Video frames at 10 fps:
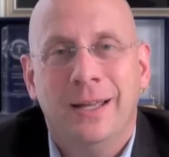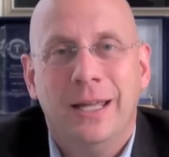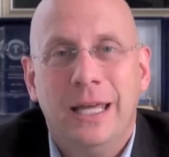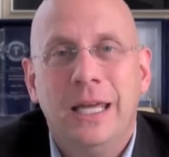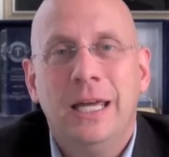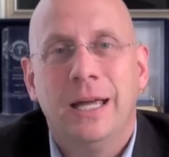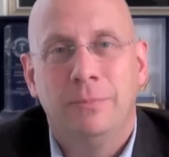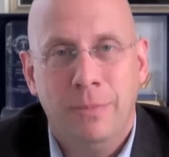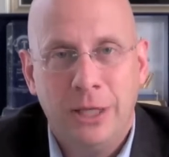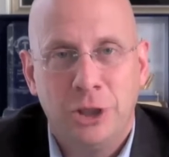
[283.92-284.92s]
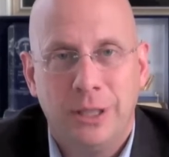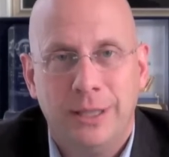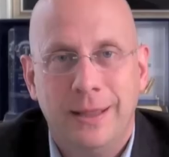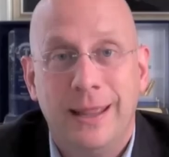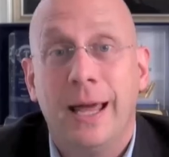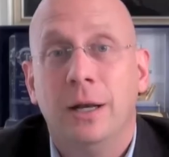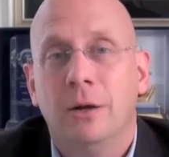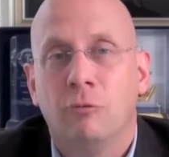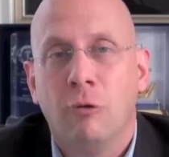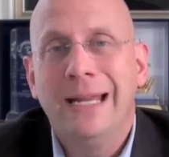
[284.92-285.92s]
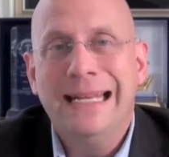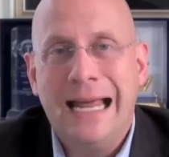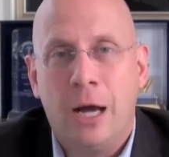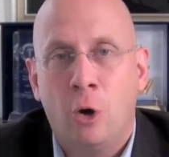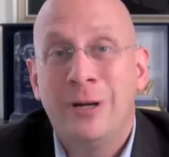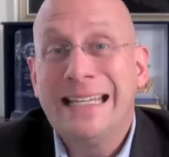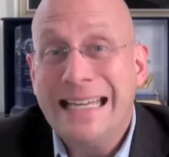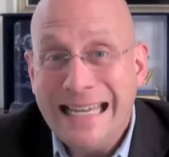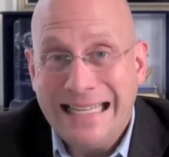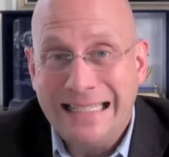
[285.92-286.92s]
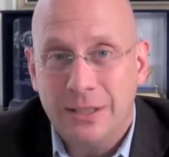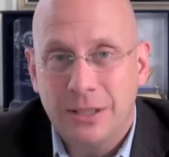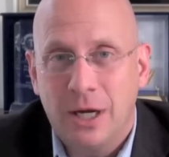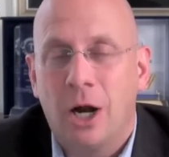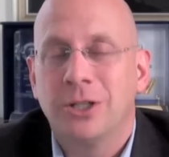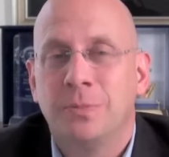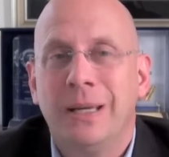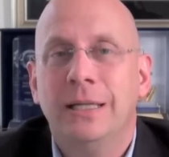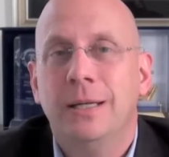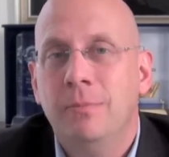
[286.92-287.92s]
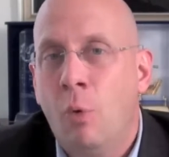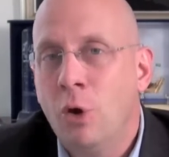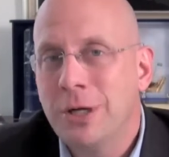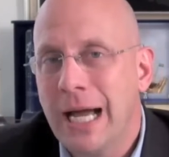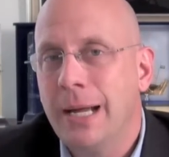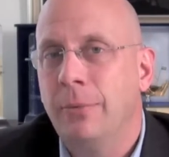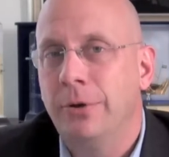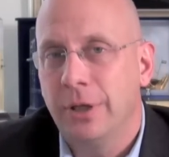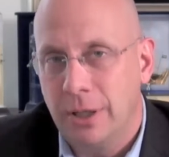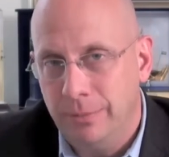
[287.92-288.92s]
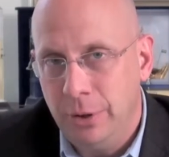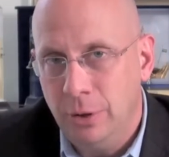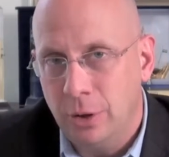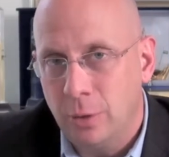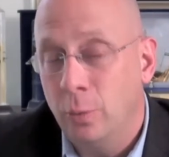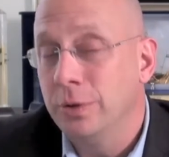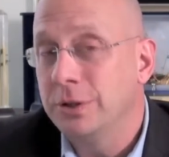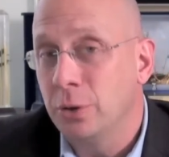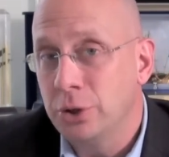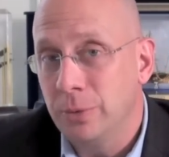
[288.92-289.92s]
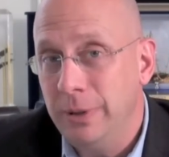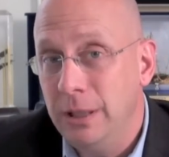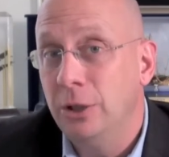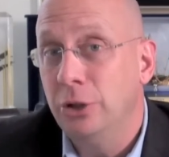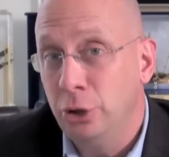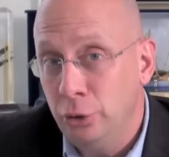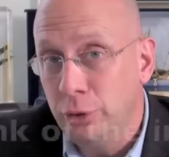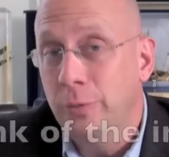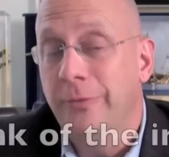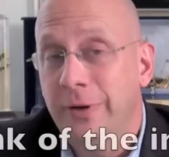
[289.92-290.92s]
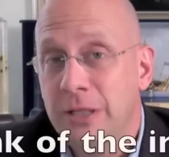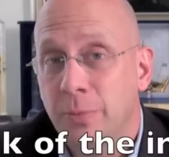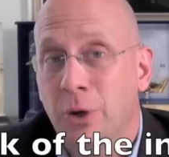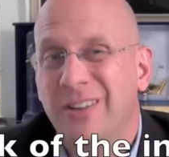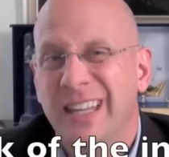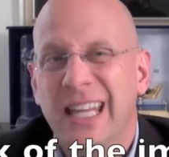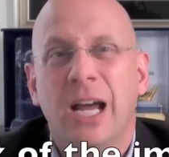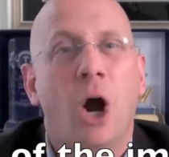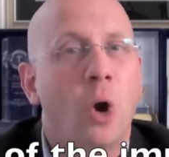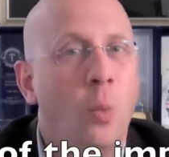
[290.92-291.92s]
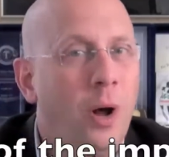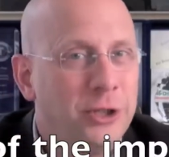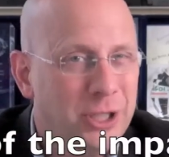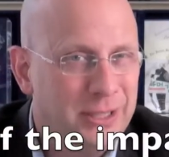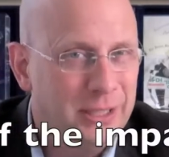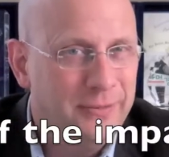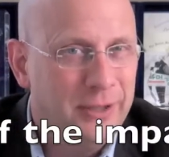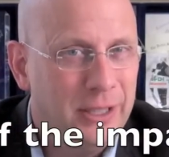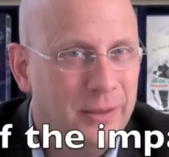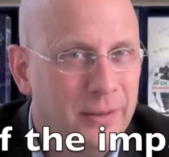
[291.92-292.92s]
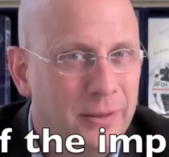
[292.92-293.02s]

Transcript: he had mentioned that right now kids are spending more time on the computer with social media, YouTube, Facebook, than they are watching TV.